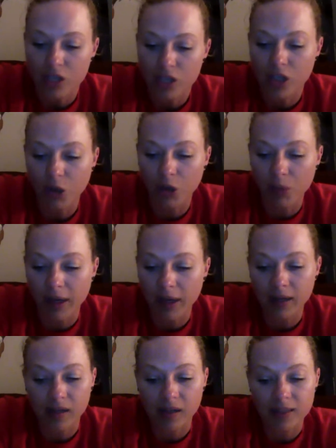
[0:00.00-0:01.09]
Total body
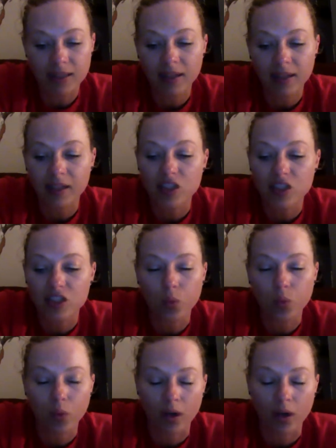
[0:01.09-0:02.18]
content is
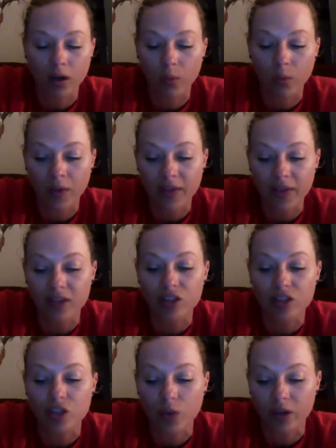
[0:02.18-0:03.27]

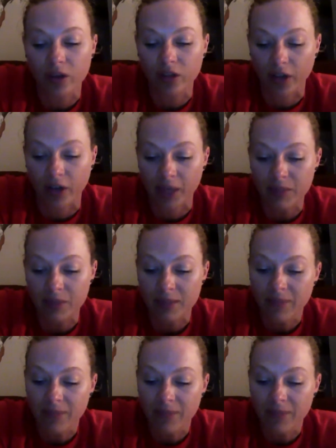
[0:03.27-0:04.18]
1,200 grams.